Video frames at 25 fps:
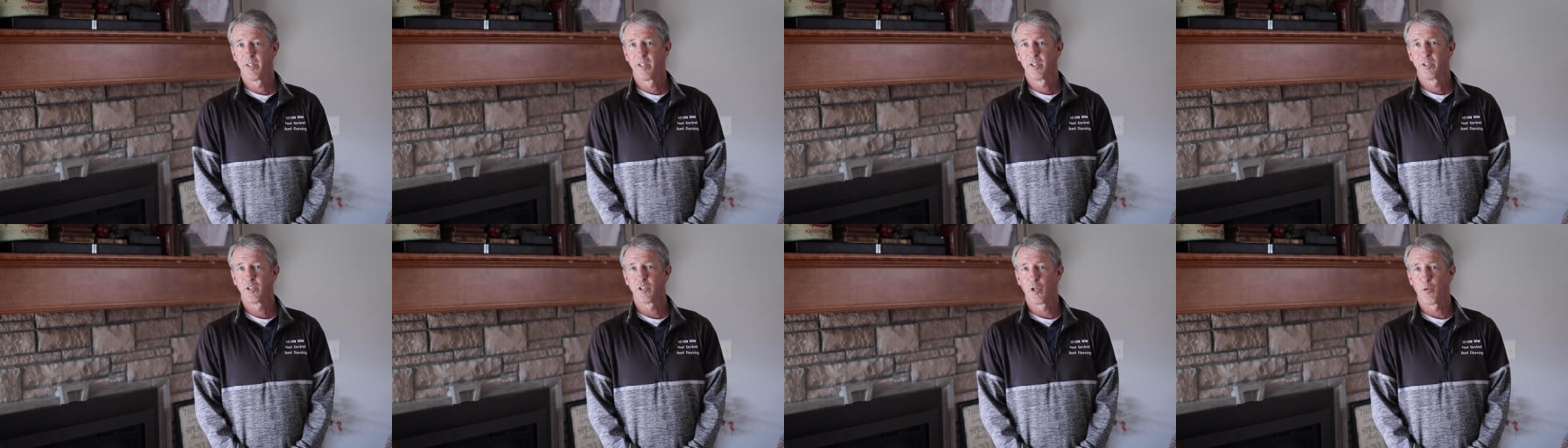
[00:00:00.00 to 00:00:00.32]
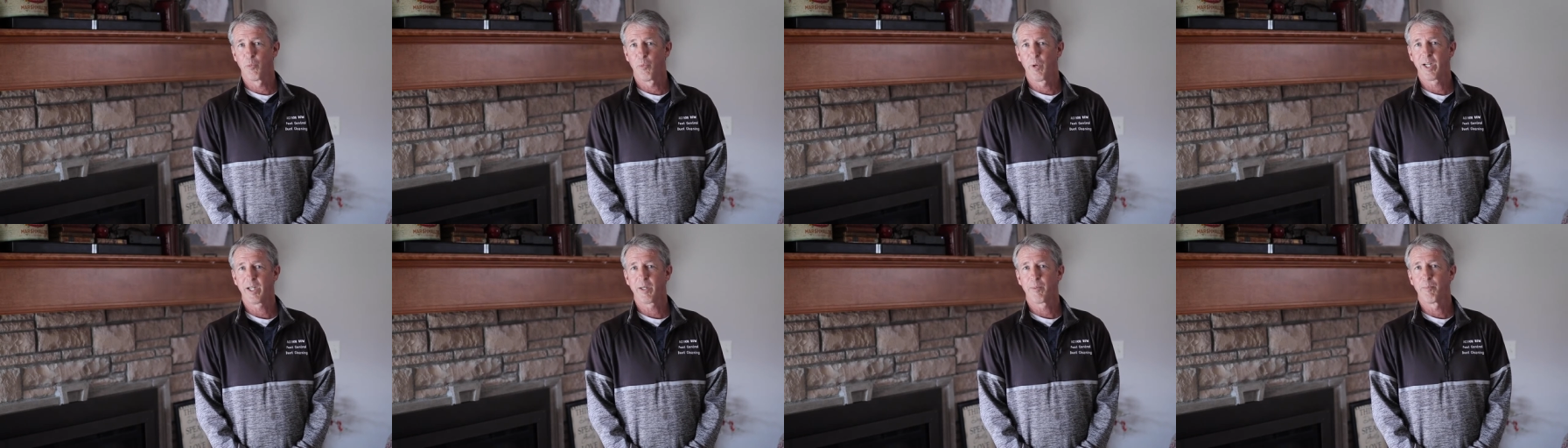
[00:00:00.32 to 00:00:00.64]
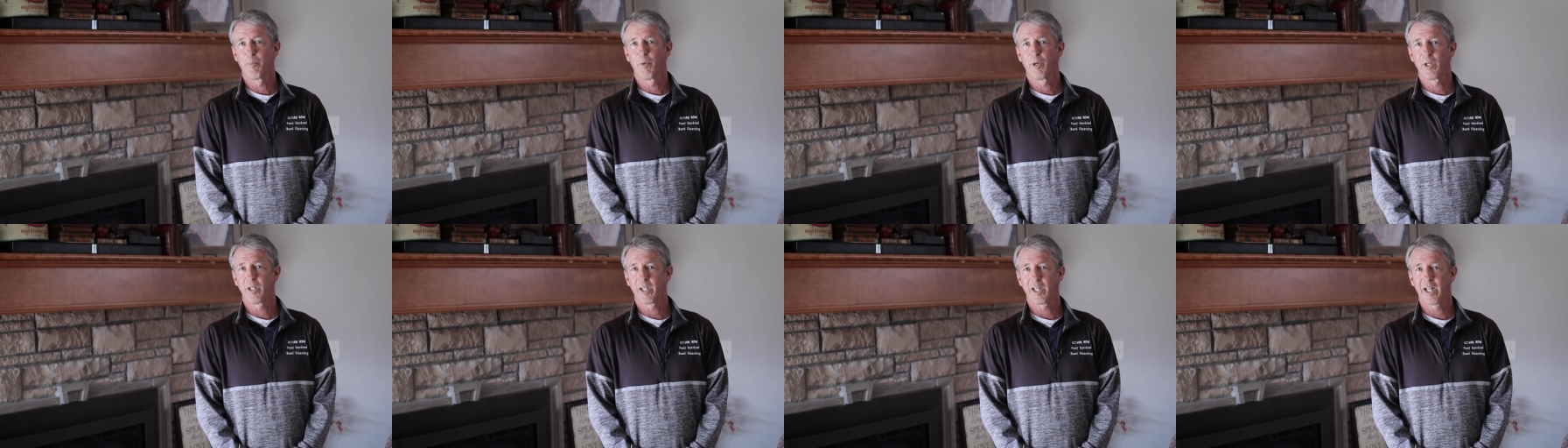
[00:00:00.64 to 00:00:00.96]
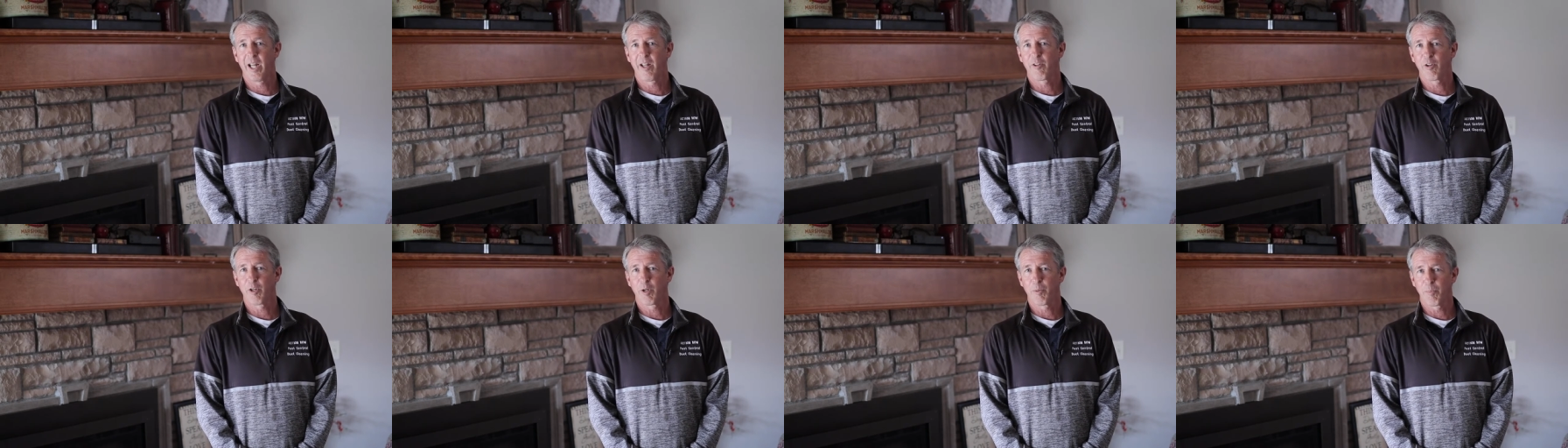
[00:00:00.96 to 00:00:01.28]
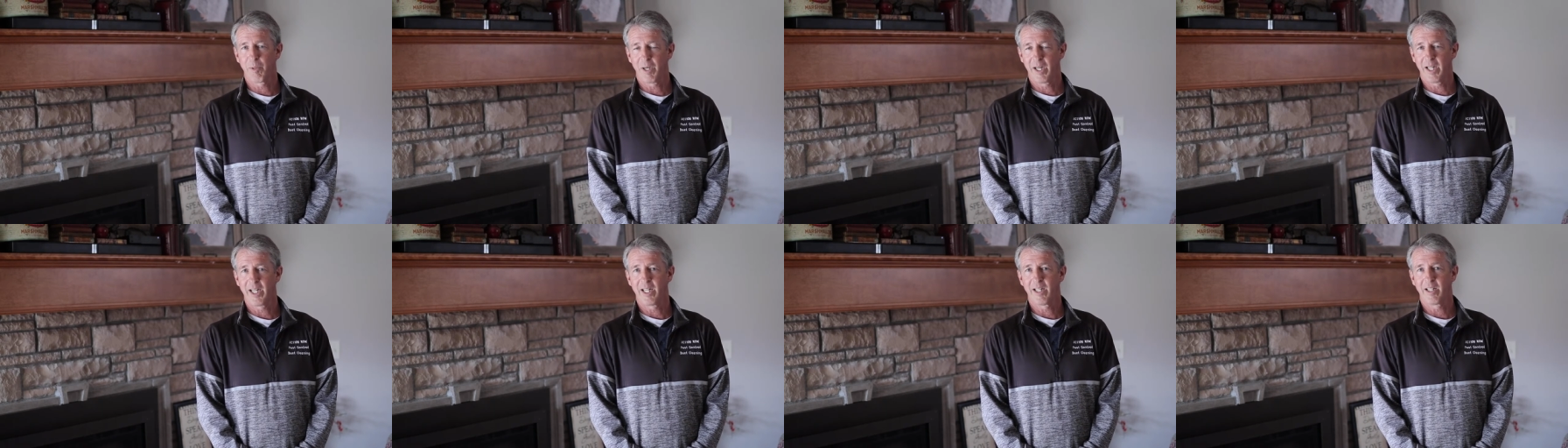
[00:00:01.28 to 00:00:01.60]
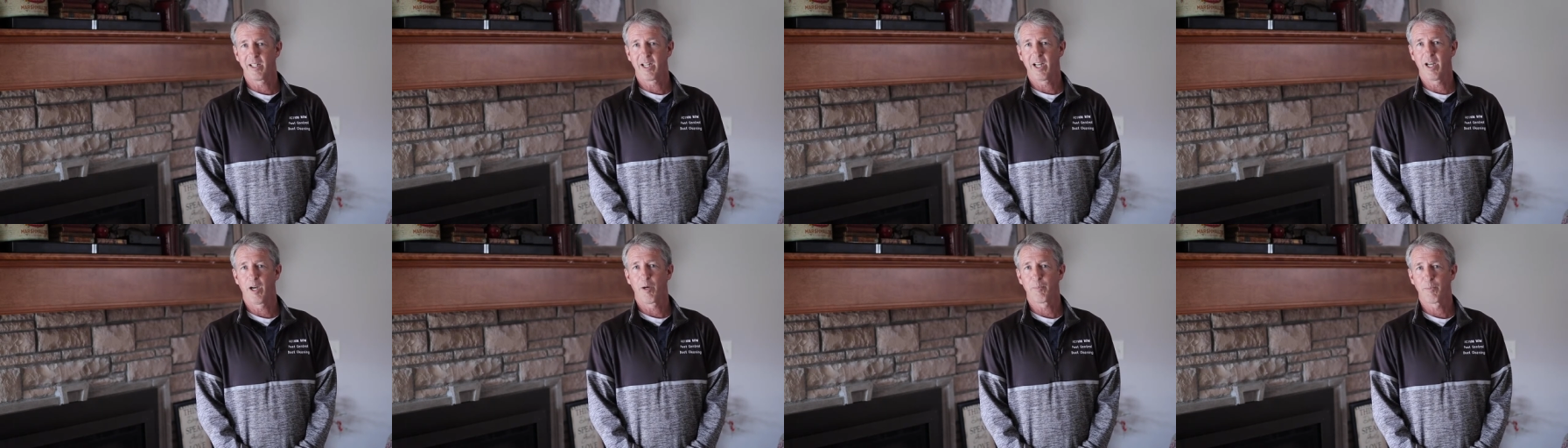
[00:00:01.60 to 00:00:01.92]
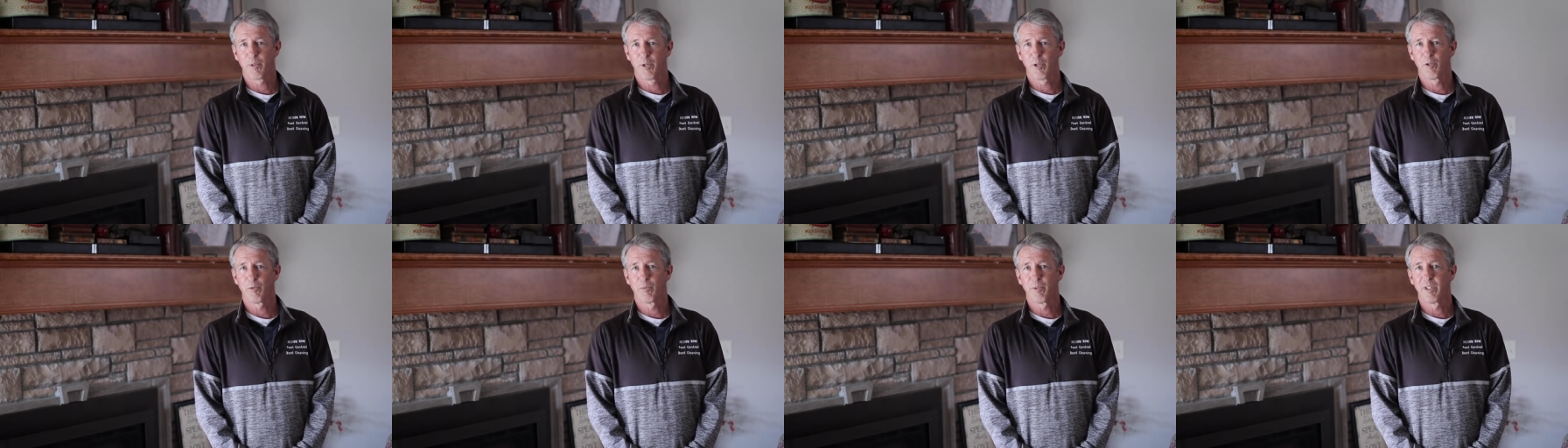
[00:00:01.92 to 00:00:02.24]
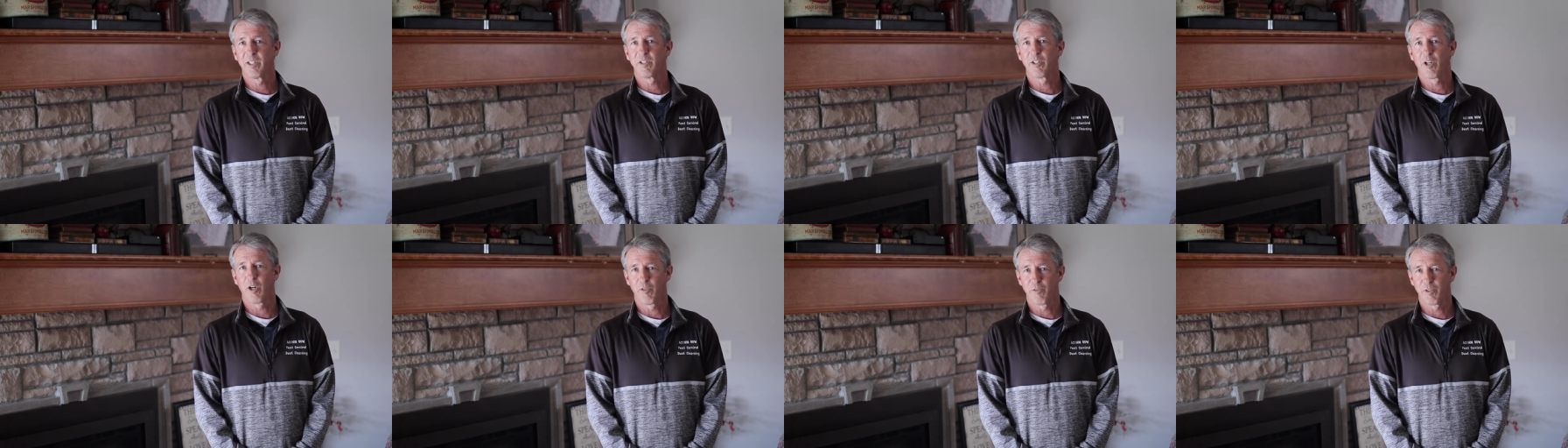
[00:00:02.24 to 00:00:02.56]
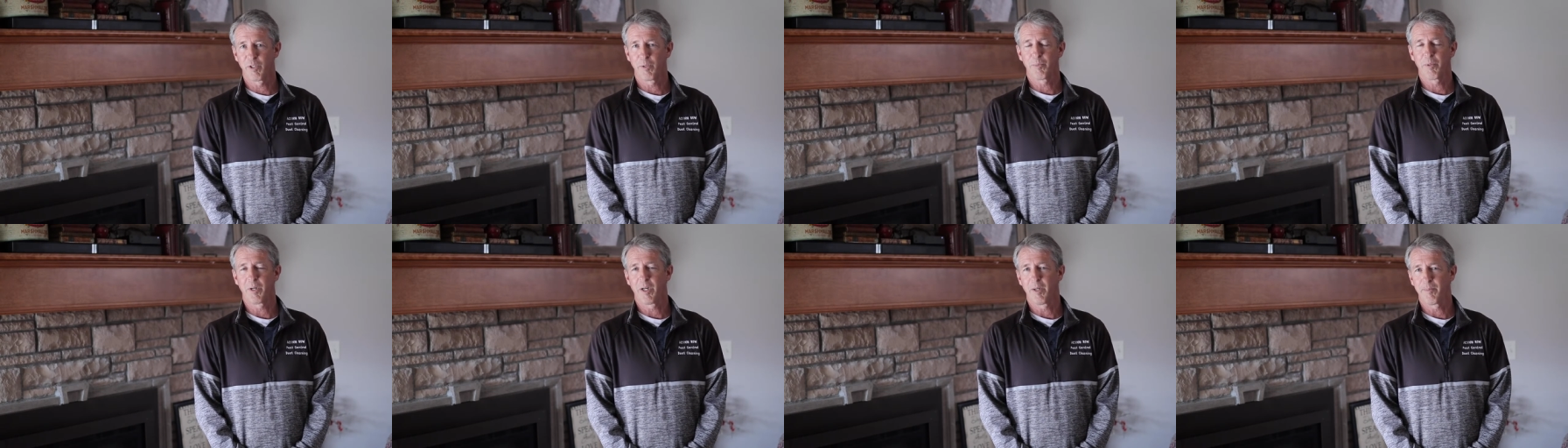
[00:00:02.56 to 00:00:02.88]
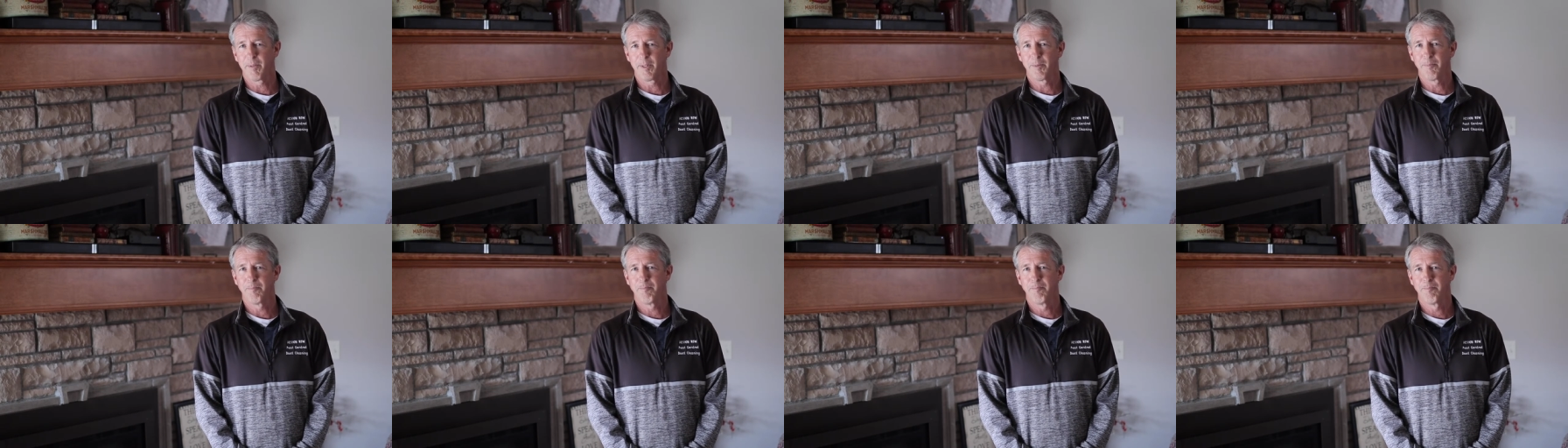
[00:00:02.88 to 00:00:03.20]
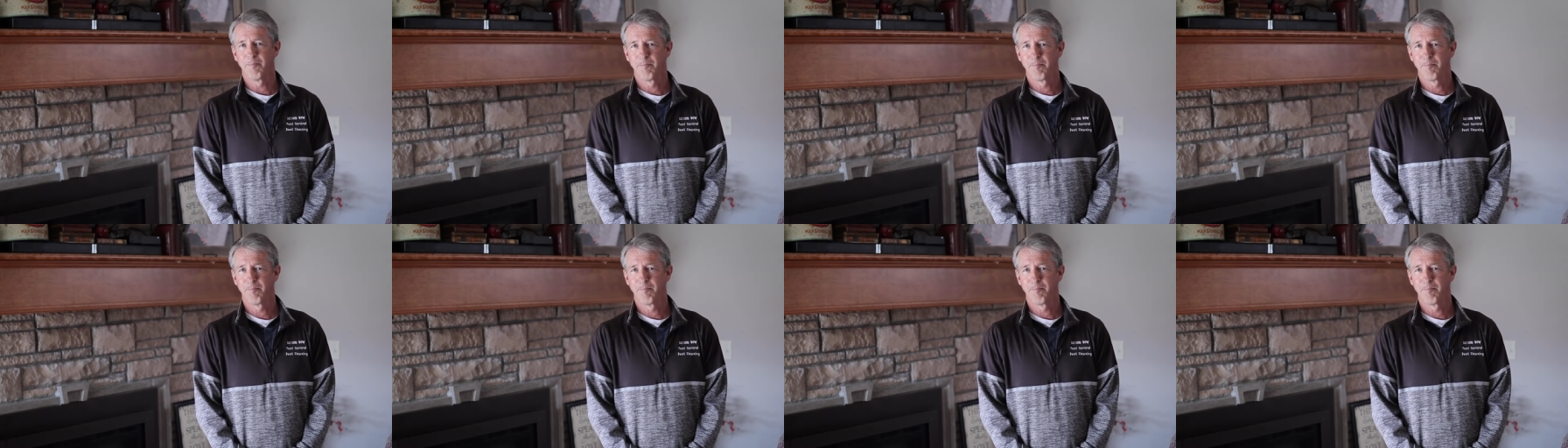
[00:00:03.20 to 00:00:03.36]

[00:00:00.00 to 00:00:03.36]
so we can put together a plan to help you to resolve your problem.